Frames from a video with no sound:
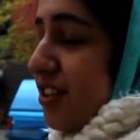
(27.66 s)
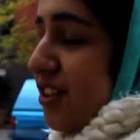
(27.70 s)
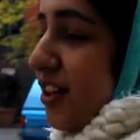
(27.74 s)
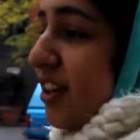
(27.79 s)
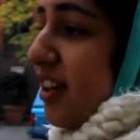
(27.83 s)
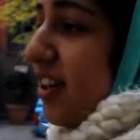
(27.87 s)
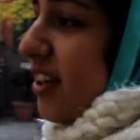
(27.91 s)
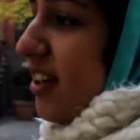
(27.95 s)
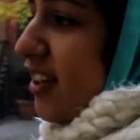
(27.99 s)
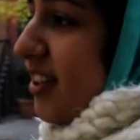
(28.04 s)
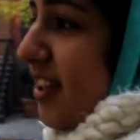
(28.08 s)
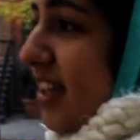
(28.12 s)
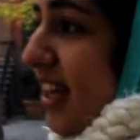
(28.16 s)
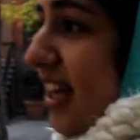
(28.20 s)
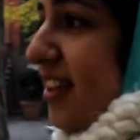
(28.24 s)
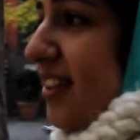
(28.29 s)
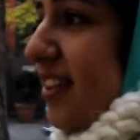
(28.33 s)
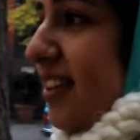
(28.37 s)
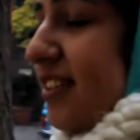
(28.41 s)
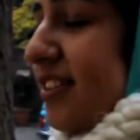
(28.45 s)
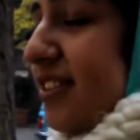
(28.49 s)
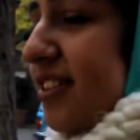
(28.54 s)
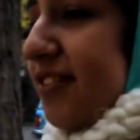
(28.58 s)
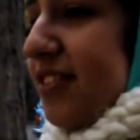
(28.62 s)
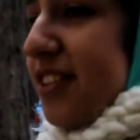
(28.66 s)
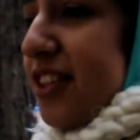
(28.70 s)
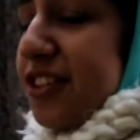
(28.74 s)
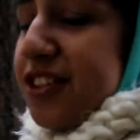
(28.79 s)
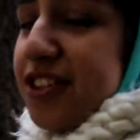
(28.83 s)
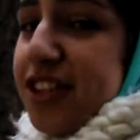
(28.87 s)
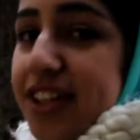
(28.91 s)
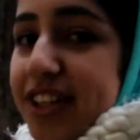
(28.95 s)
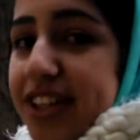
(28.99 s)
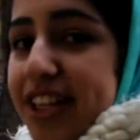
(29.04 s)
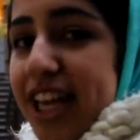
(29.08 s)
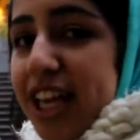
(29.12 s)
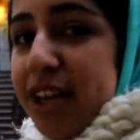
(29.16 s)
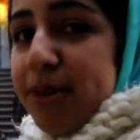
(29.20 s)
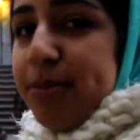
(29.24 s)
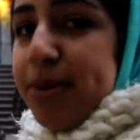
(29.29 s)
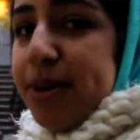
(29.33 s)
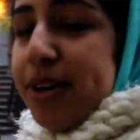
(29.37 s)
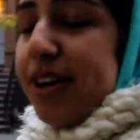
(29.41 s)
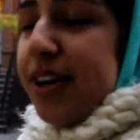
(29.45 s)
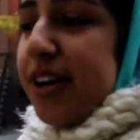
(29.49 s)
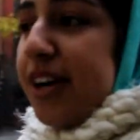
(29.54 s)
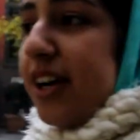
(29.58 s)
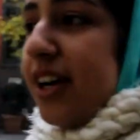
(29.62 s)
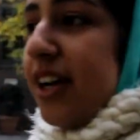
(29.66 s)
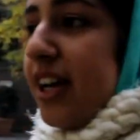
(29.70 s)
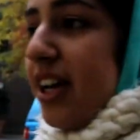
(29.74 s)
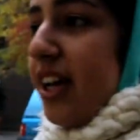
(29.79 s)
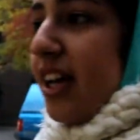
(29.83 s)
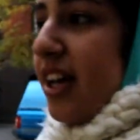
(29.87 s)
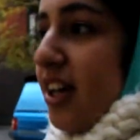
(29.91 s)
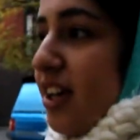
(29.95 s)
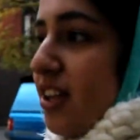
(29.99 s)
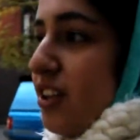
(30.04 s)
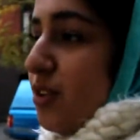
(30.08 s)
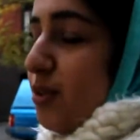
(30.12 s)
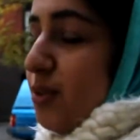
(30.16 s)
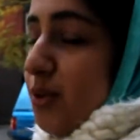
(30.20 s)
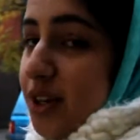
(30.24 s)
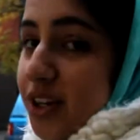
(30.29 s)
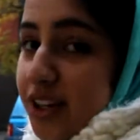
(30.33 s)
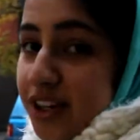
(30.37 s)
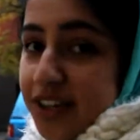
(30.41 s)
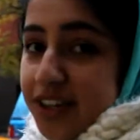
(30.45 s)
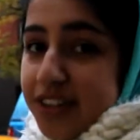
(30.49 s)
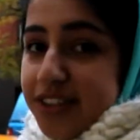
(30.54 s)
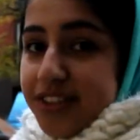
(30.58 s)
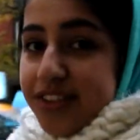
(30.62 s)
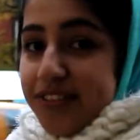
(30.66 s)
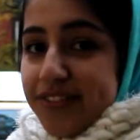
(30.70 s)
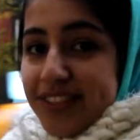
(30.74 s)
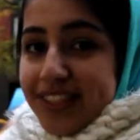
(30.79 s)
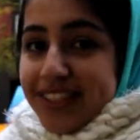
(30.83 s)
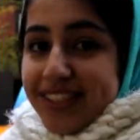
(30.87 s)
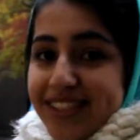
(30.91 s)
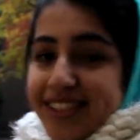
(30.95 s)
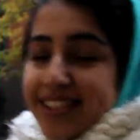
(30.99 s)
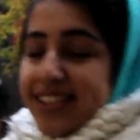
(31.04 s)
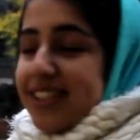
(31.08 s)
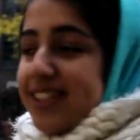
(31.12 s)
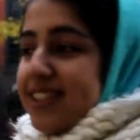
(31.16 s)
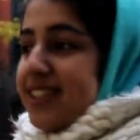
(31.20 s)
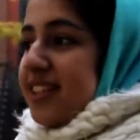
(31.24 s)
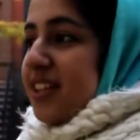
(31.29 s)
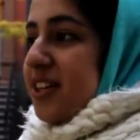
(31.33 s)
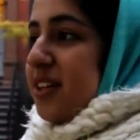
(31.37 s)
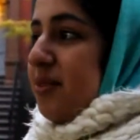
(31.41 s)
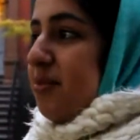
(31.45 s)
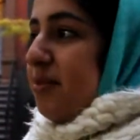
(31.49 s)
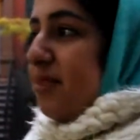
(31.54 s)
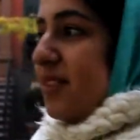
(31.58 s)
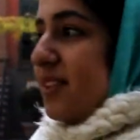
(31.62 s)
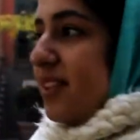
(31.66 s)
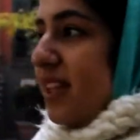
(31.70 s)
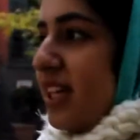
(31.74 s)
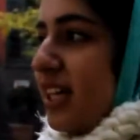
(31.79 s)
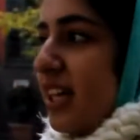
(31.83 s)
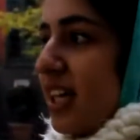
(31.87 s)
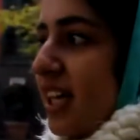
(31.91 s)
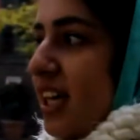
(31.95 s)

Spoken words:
Turk, the ethics of digital labor, the workers of these systems.